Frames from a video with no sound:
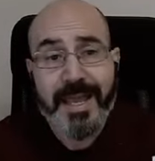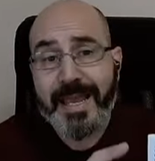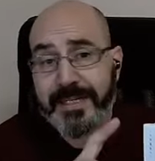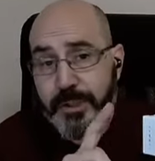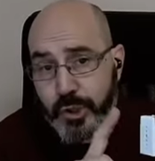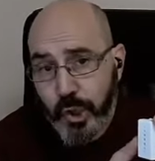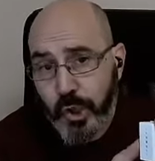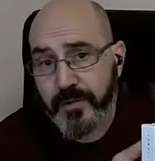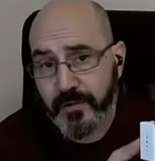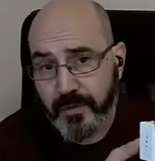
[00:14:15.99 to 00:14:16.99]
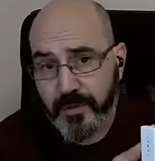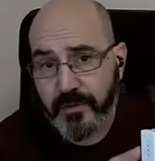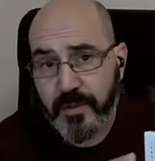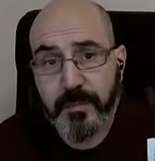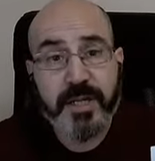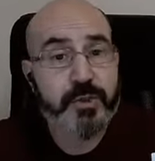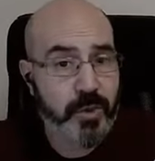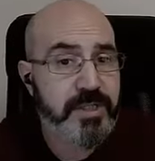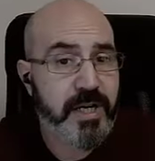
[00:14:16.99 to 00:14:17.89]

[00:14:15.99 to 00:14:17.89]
and it turns the system into a